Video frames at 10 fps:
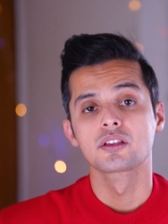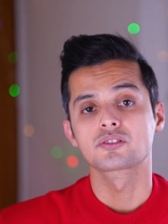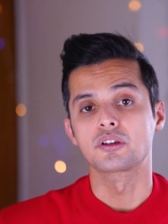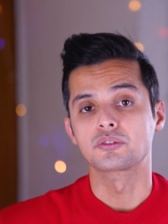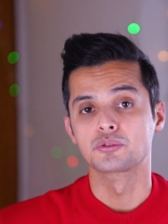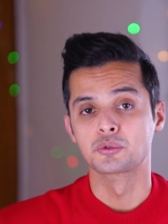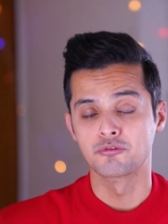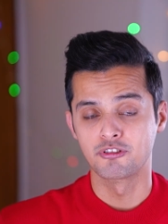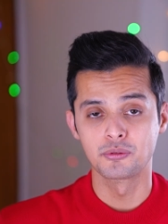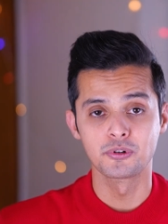So to
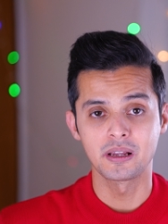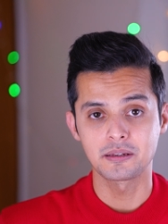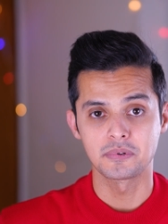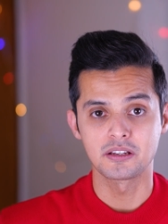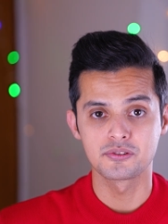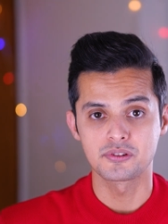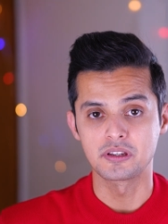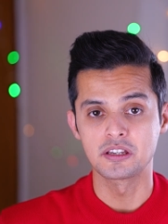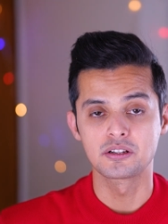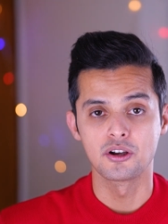reverberate means to
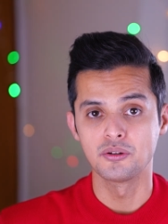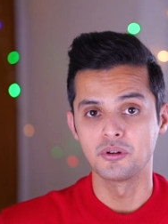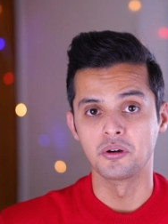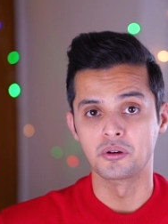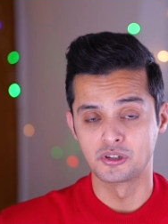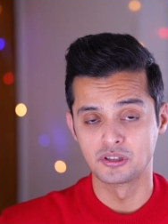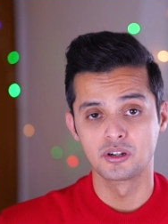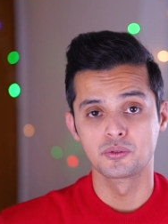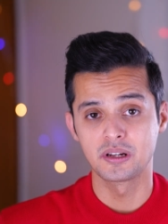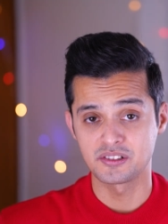echo or
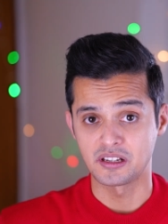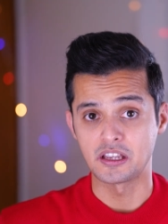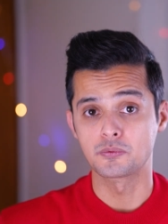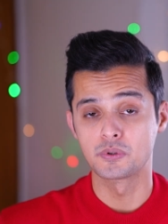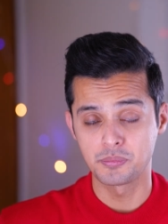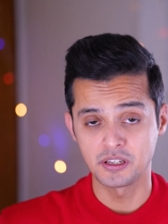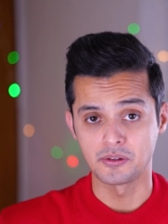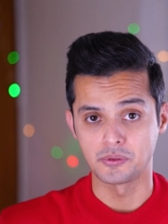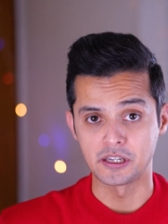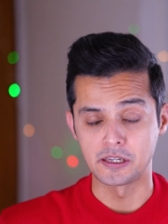resonate
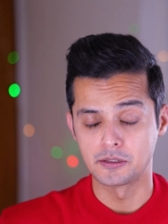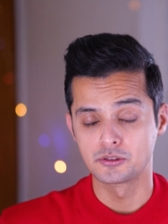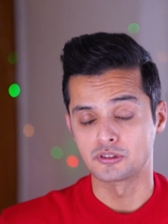repeatedly.